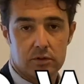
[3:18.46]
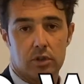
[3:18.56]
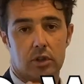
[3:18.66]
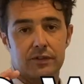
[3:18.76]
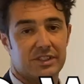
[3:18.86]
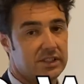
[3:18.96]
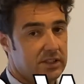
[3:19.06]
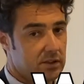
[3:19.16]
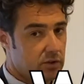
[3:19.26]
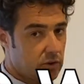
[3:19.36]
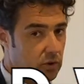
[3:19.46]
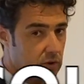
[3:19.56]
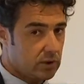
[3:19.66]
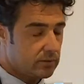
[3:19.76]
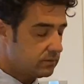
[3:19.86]
of sea
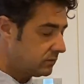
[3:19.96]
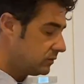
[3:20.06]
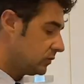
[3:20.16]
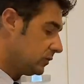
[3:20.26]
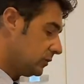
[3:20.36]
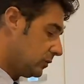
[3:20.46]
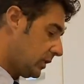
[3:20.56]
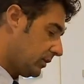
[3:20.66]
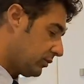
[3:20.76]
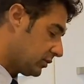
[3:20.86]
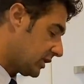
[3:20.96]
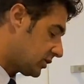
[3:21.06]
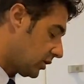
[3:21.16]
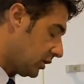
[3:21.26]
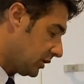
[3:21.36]
salt. We put the
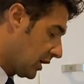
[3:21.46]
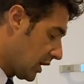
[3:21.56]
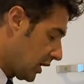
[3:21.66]
salt,